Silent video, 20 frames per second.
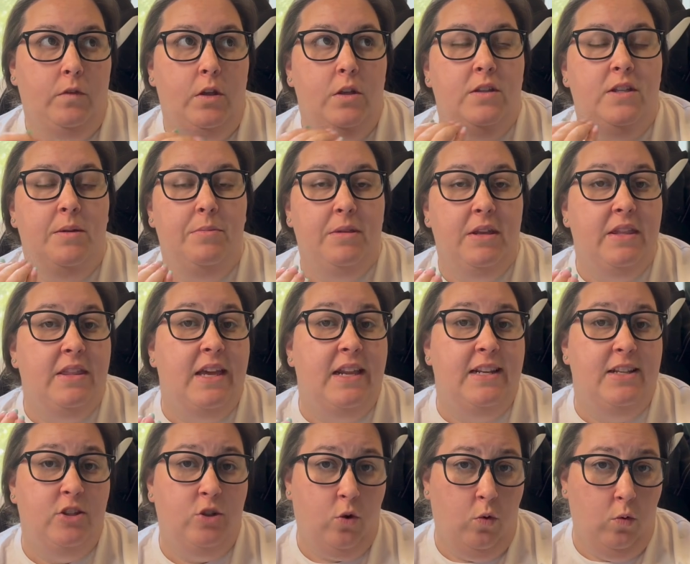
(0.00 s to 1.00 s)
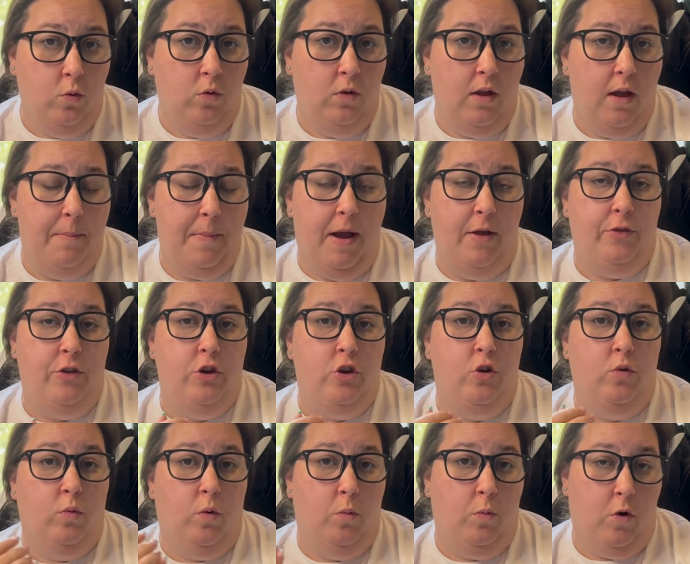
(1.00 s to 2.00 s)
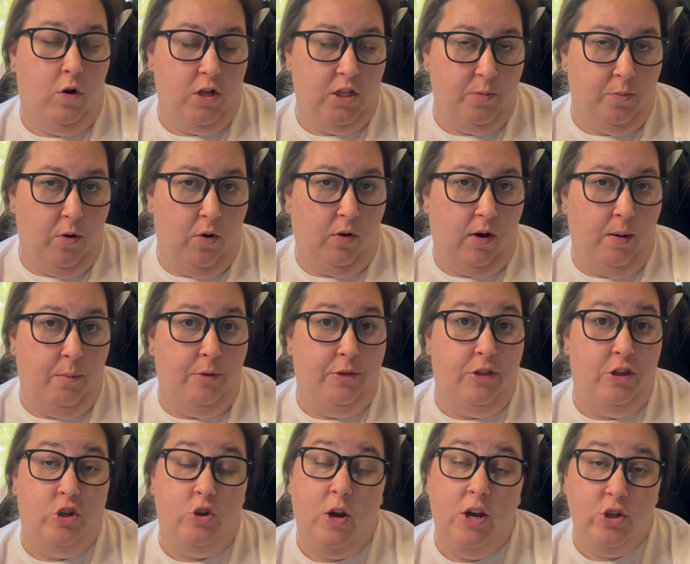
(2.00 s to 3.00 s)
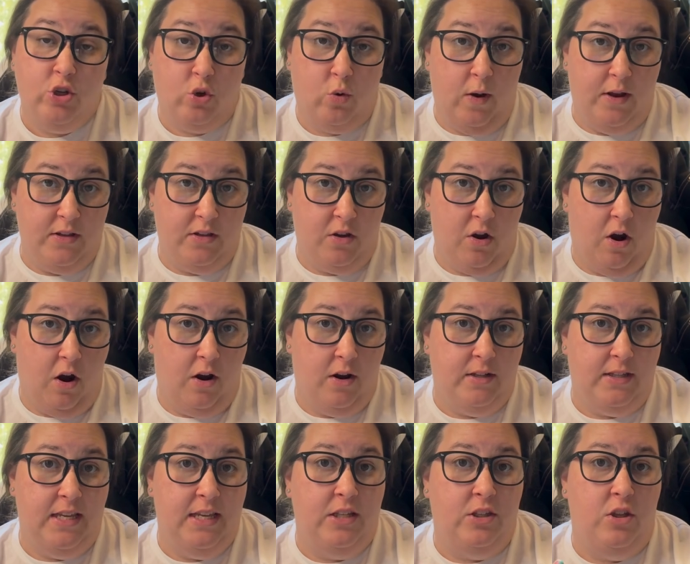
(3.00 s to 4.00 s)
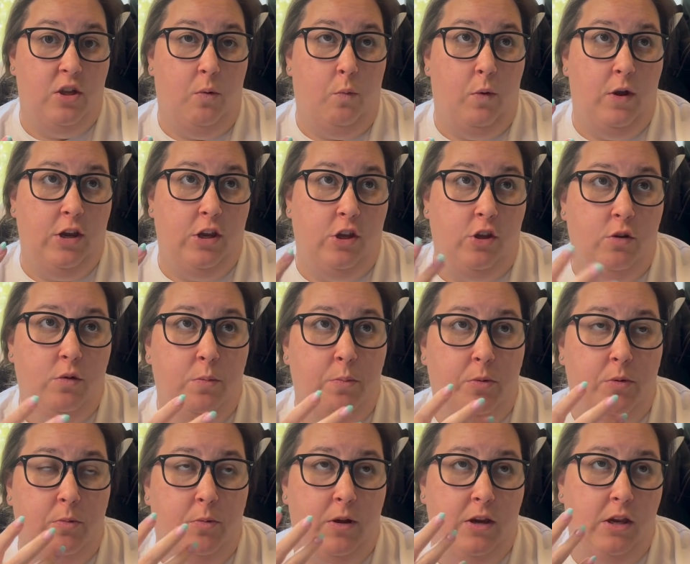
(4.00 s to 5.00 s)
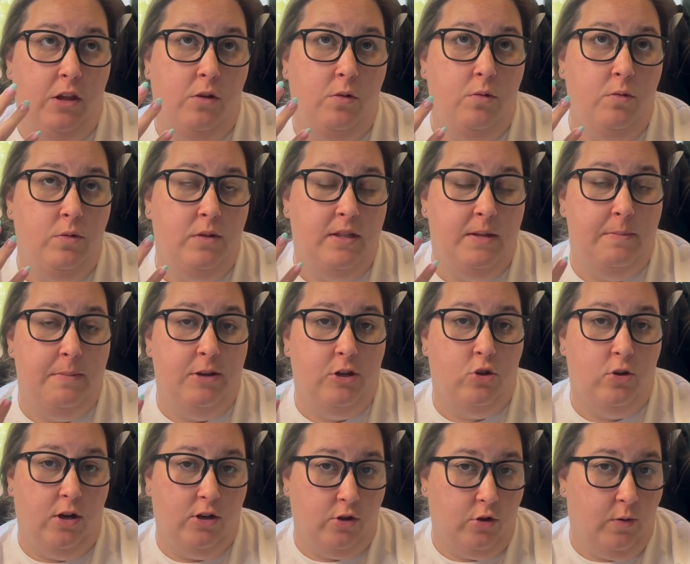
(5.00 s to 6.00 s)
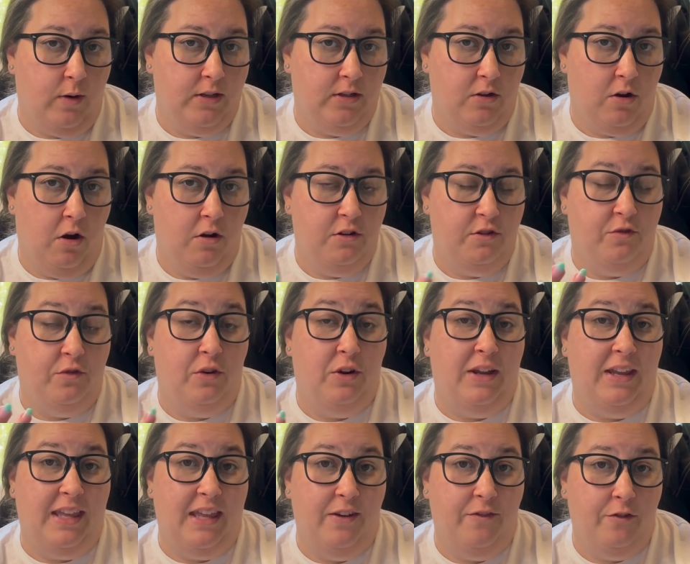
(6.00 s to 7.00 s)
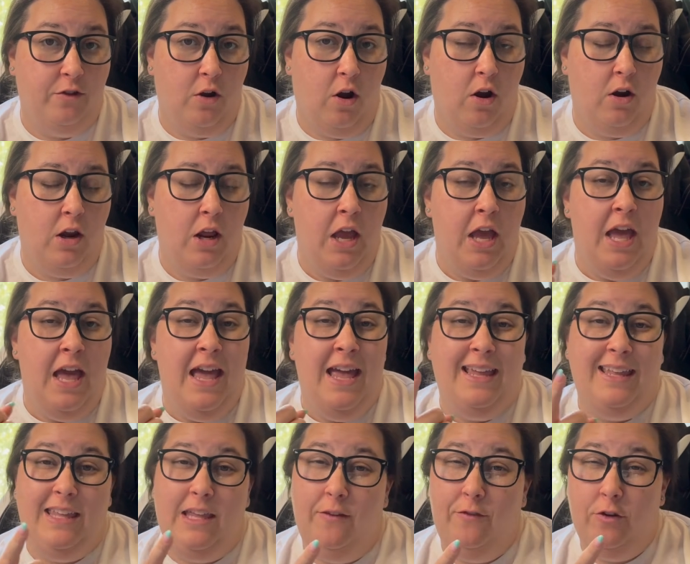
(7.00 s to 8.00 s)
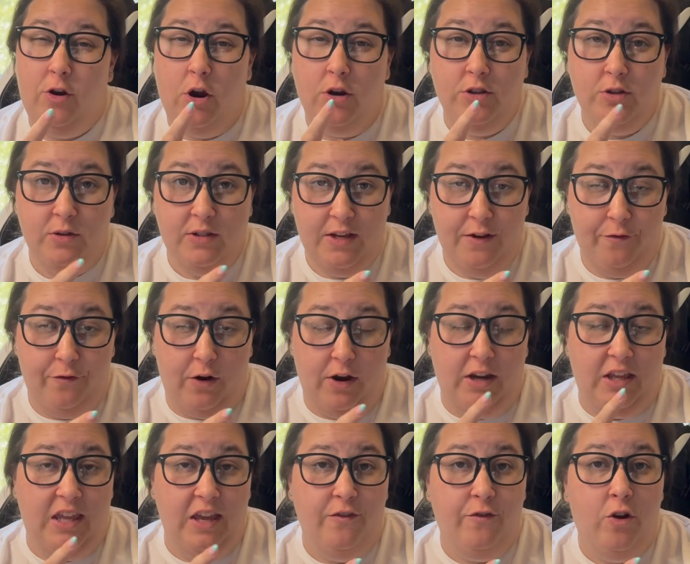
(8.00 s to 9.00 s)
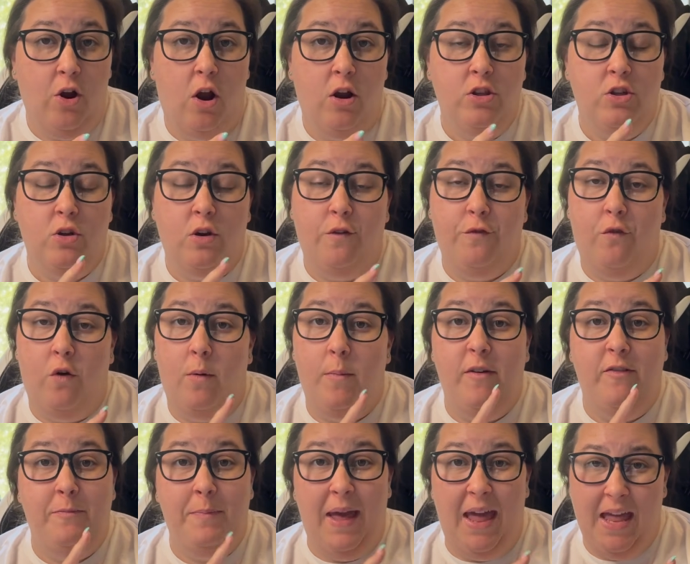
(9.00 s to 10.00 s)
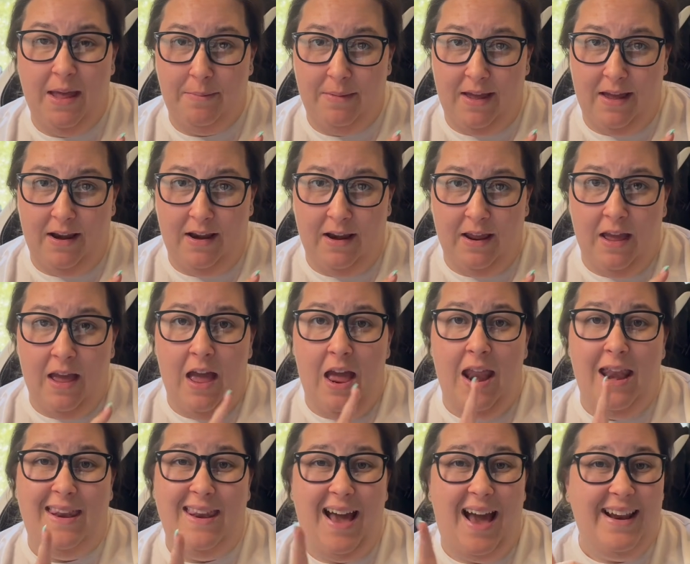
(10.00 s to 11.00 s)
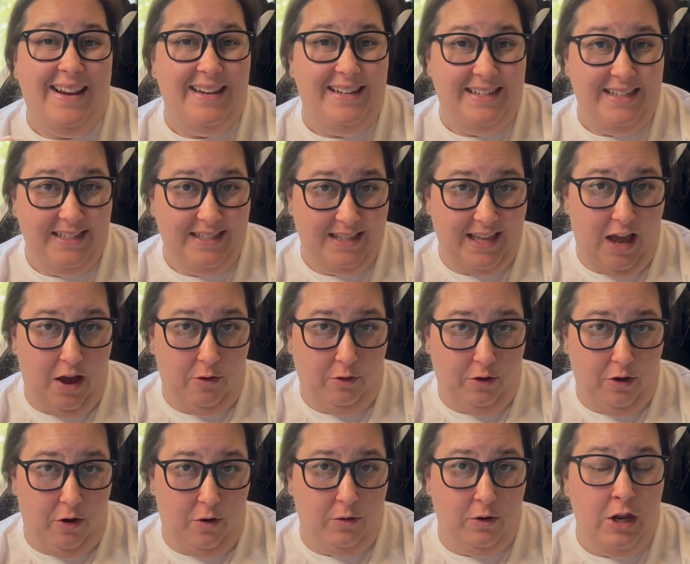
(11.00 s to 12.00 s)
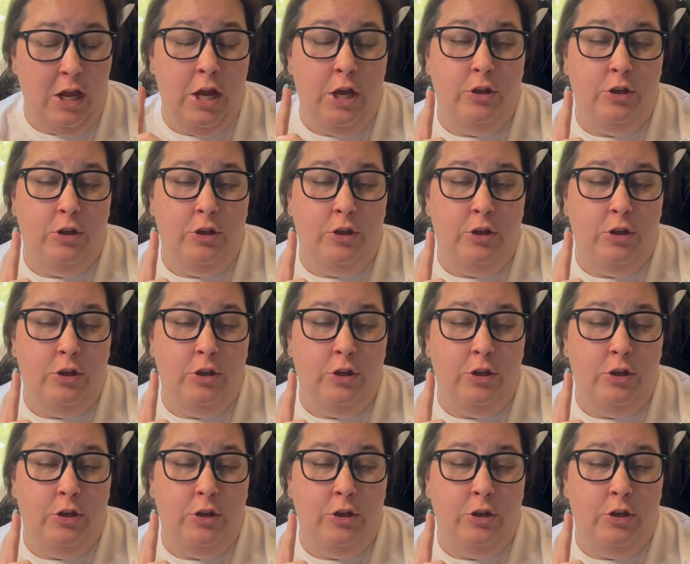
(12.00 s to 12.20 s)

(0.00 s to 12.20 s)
something that is cool about the new rewards program with the Treasure Quest cards is when you submit Treasure Quest cards for a gift cards are different. Gift cards are a form of payment, not a discount code.